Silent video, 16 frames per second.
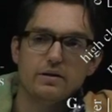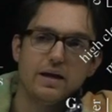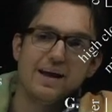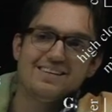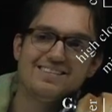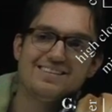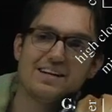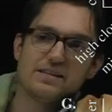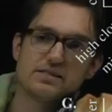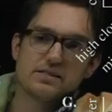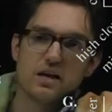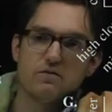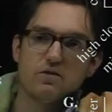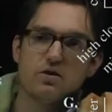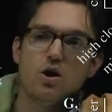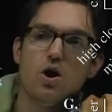
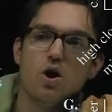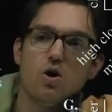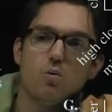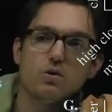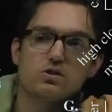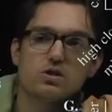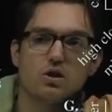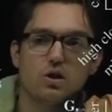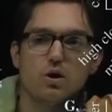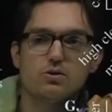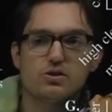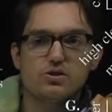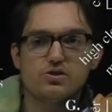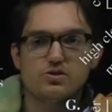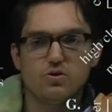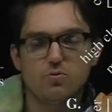1987 was
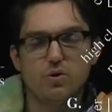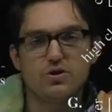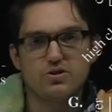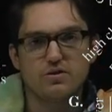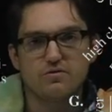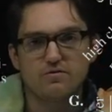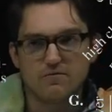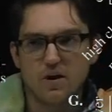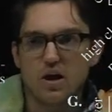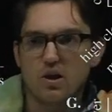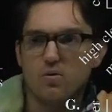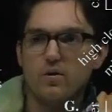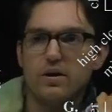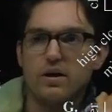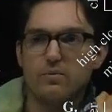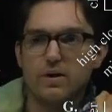closest to which of the
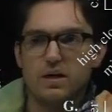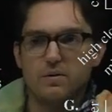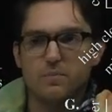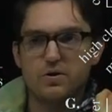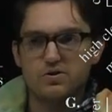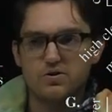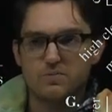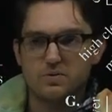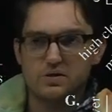following, and we get a bunch of